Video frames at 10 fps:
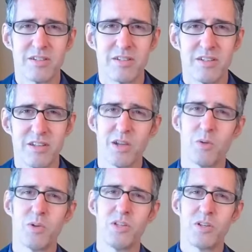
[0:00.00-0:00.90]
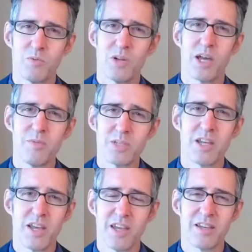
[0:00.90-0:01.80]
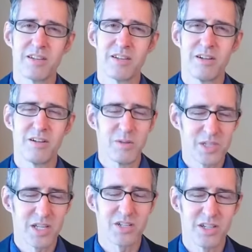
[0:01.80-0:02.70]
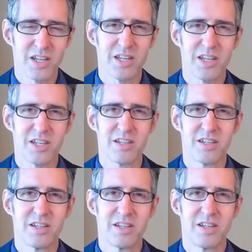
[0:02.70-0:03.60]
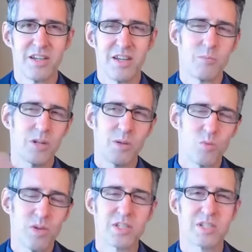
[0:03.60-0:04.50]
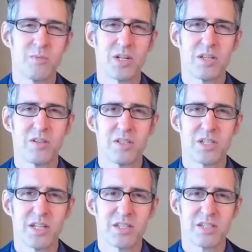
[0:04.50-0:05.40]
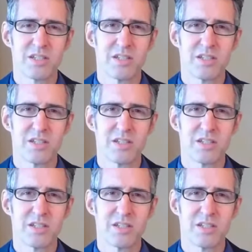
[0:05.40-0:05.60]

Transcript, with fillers: You know, when, you, when I'm saying, oh, I'm such an idiot, but I'm with somebody who says,